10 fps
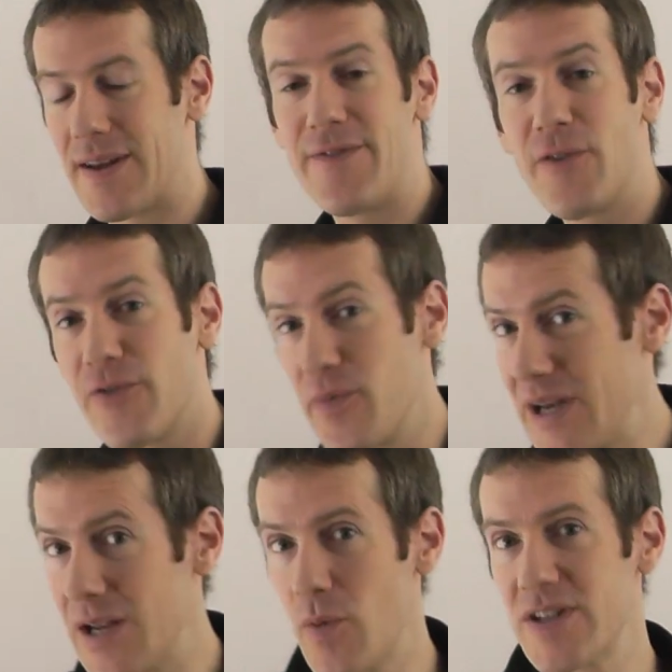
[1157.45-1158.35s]
If you're
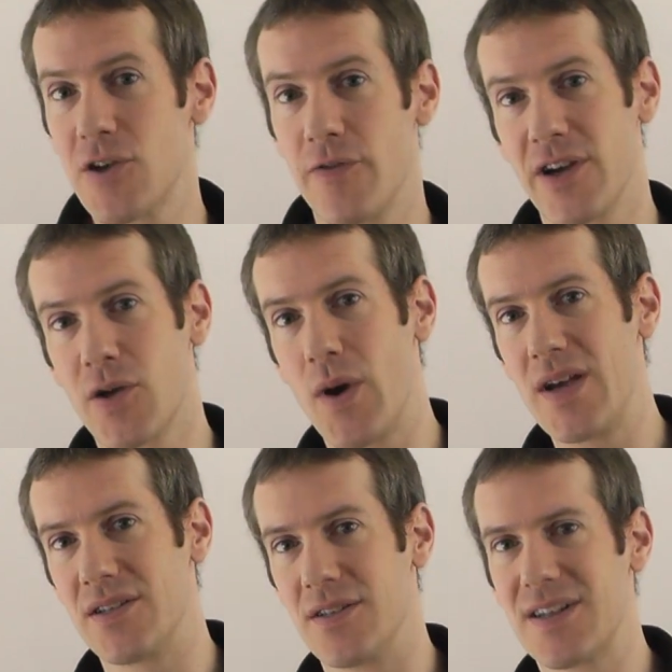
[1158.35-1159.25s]
familiar with solving
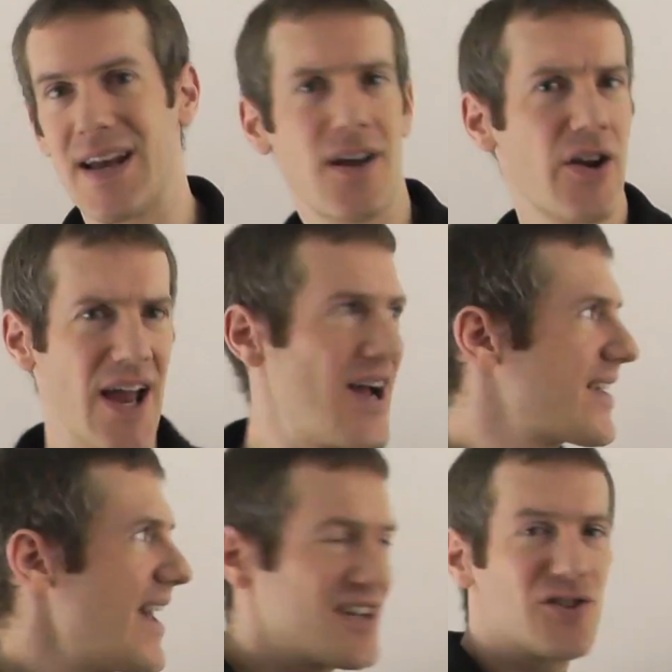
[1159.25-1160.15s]
equations, you're like, okay, I
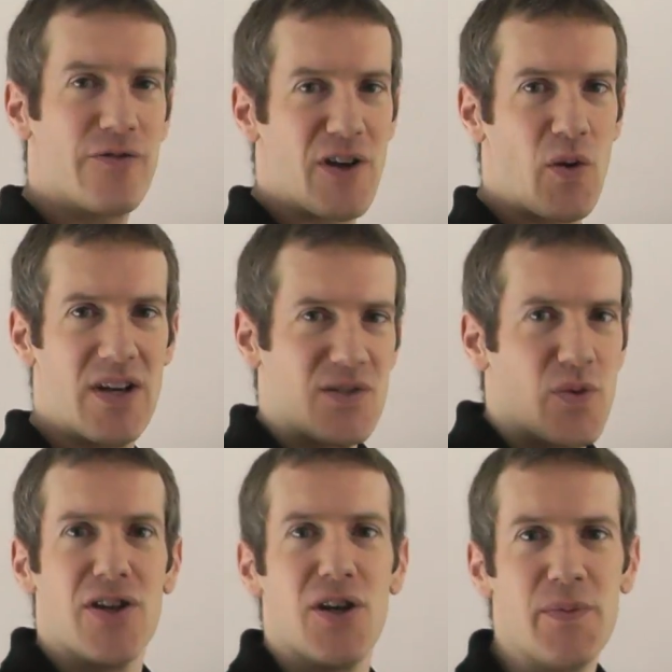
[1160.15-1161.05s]
get the solving equations.
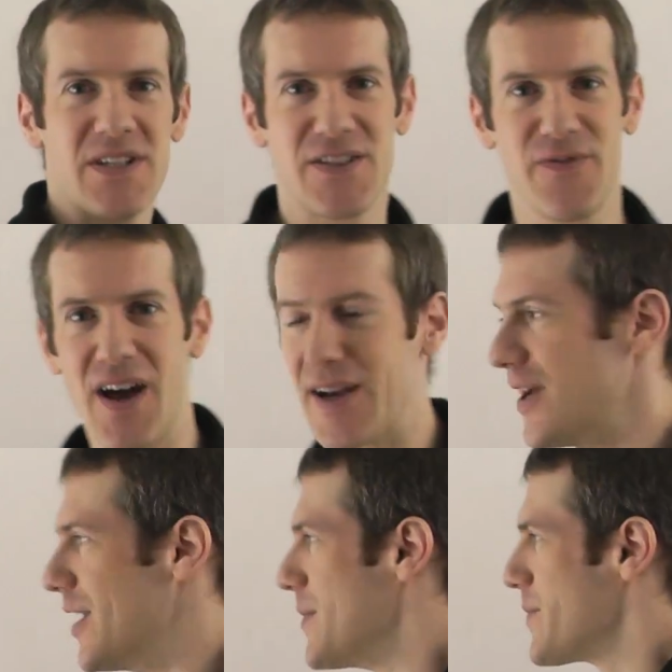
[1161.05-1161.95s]
With the numbers, it's fine.
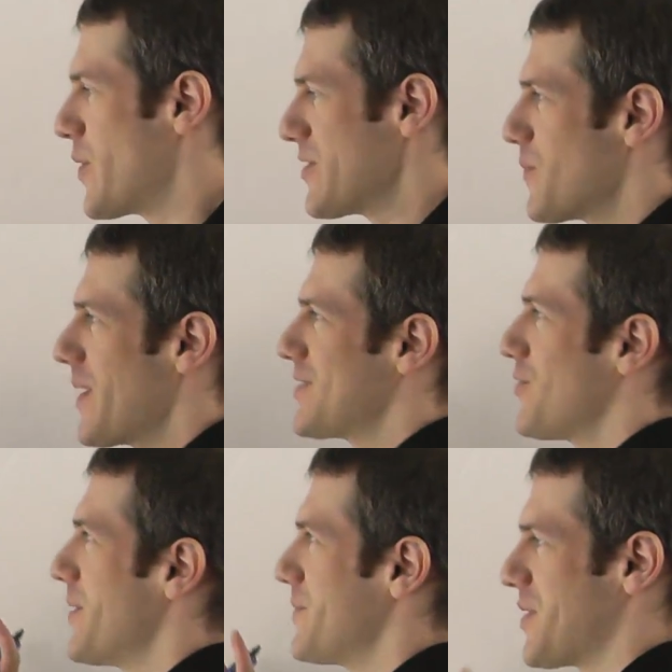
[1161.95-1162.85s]
But when you replace
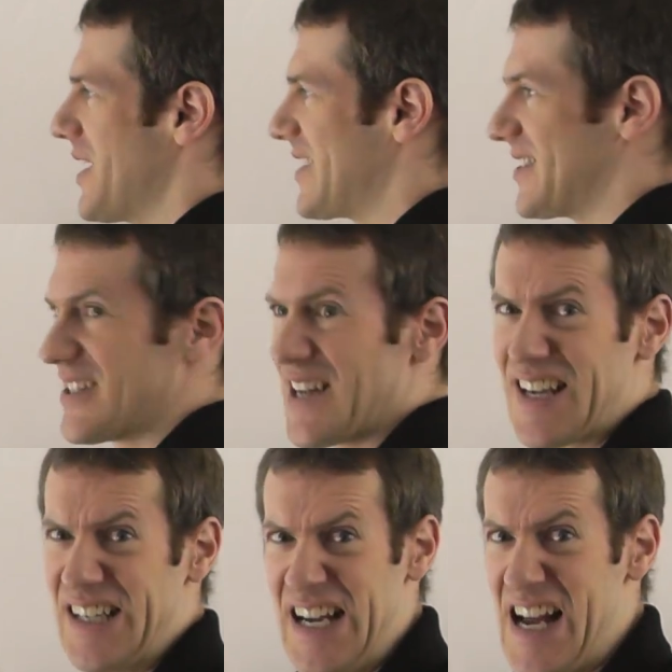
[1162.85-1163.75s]
all the numbers with the letters, it's
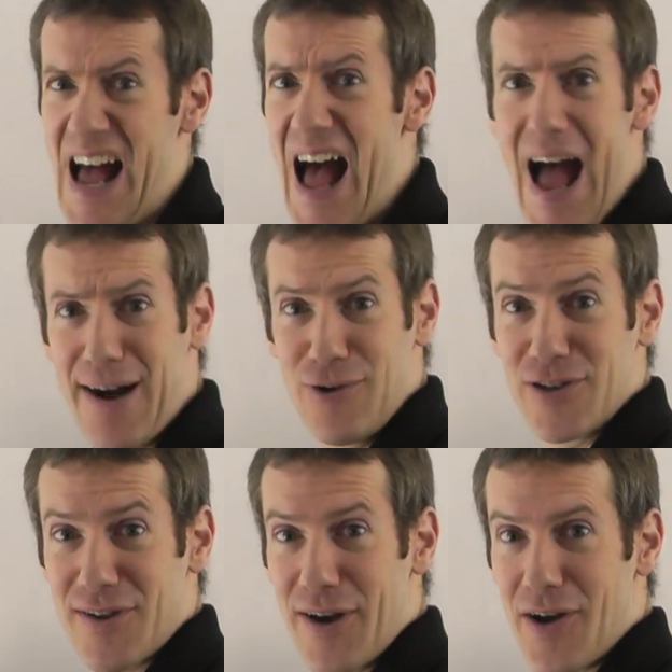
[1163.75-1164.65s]
like,
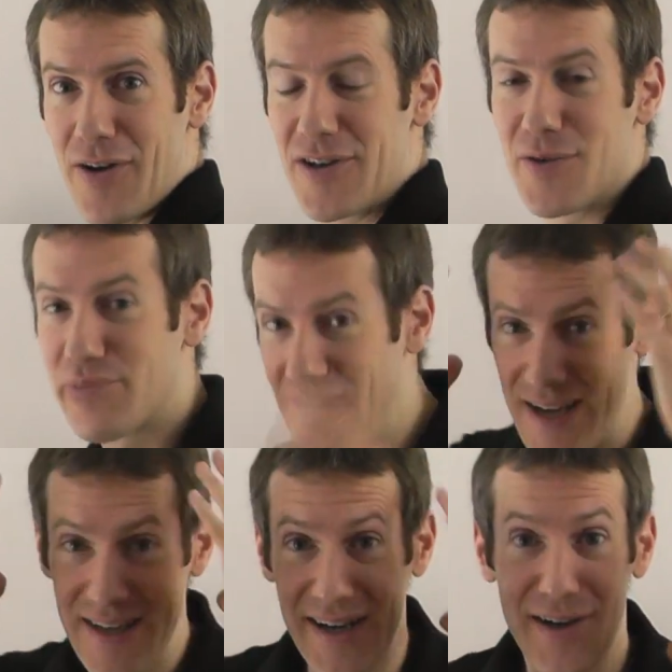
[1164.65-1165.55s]
what's going on? And your
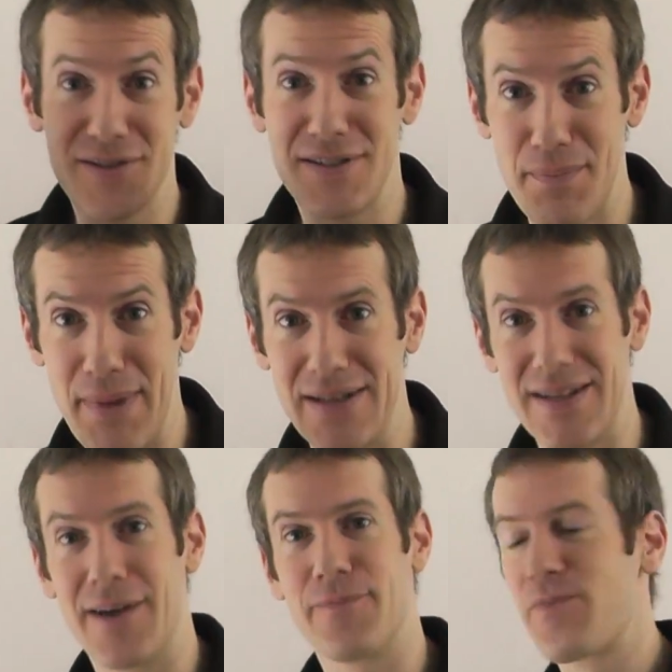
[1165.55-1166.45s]
brain kind of goes into
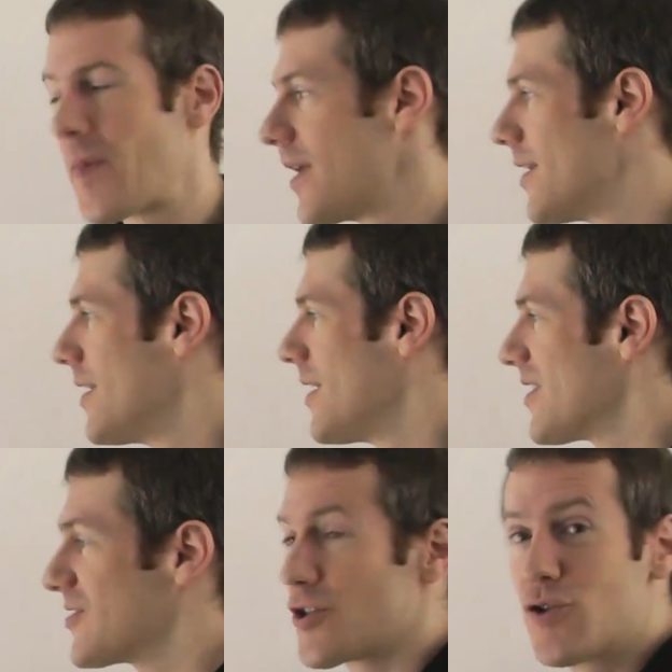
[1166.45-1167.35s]
meltdown.
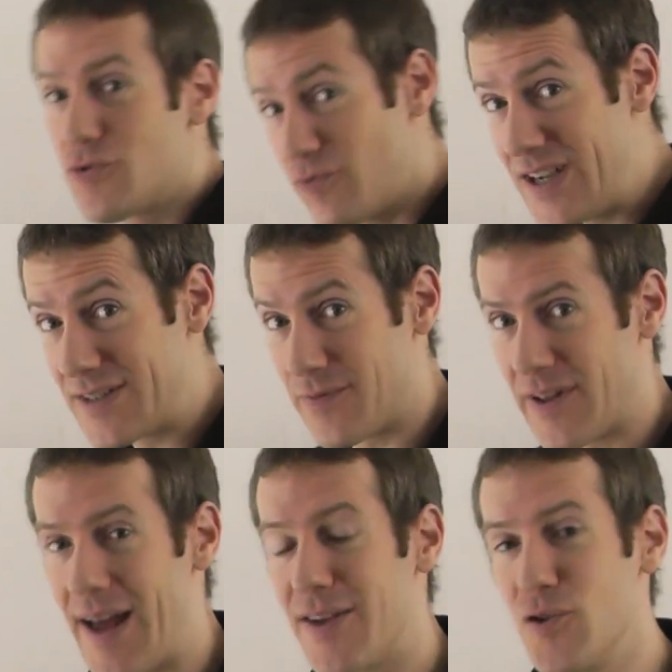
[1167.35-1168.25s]
There's a good reason for
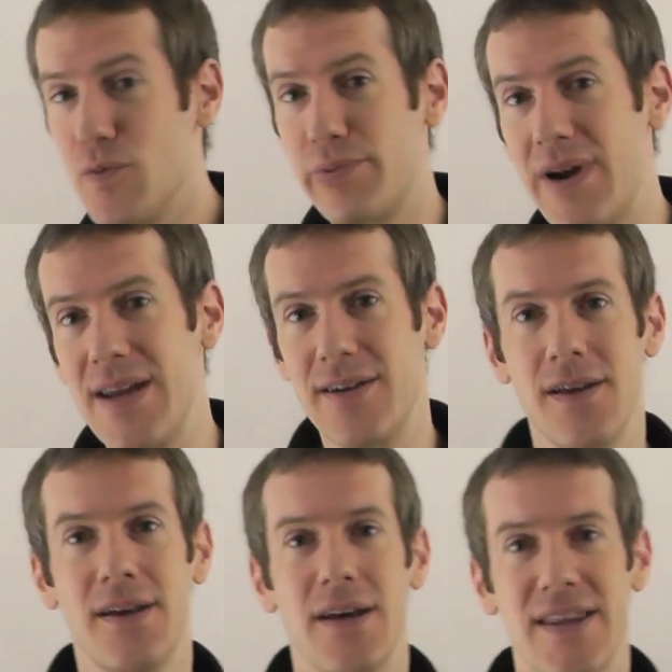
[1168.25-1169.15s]
that. Your brain,
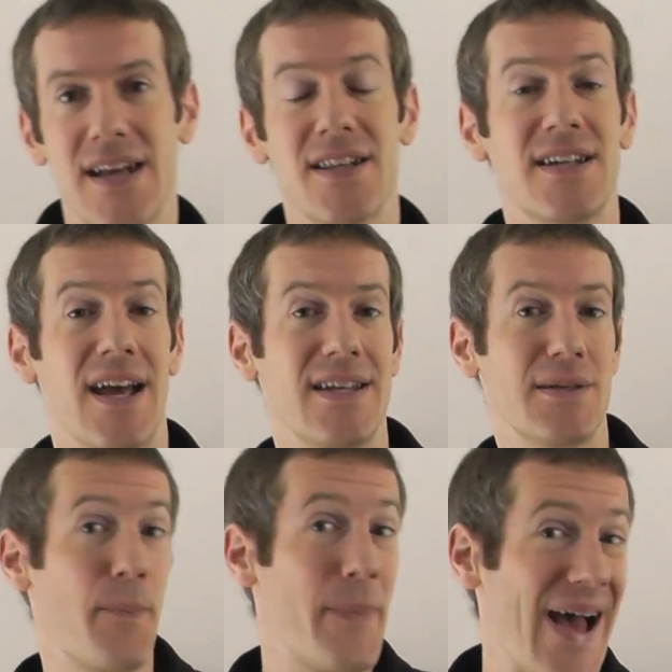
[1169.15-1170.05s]
at the end of the day, is
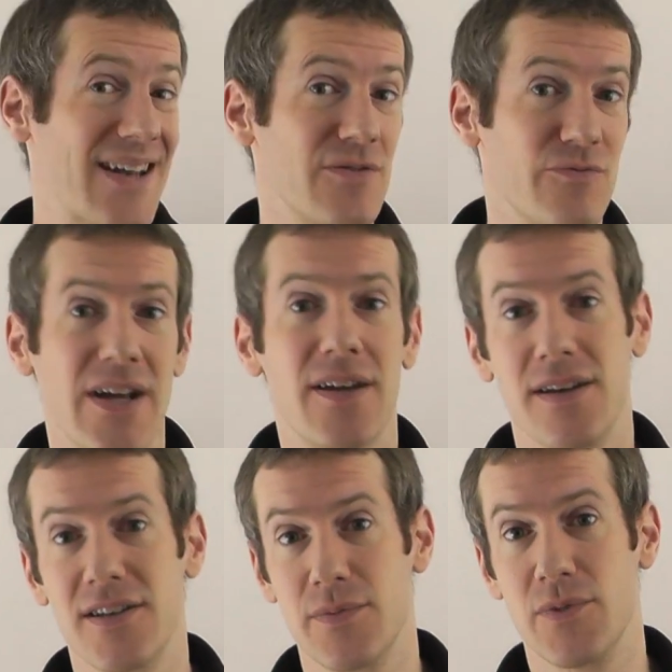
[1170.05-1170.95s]
a pattern
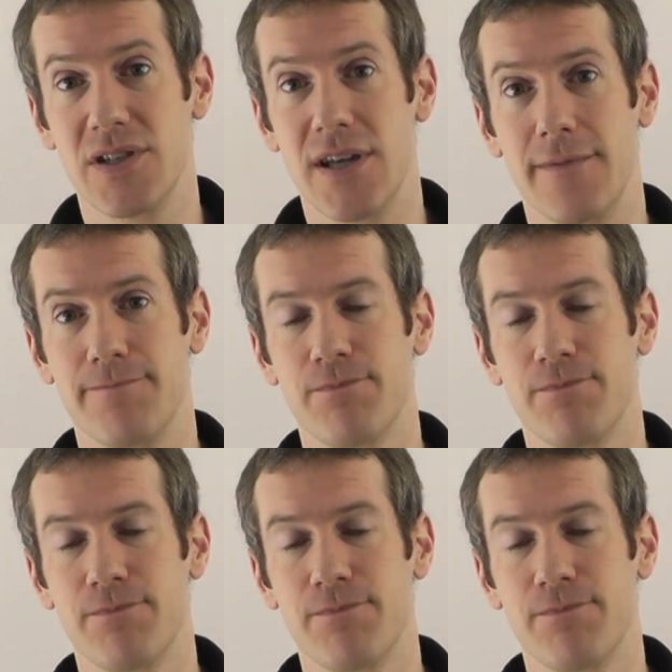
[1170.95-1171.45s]
recognition machine.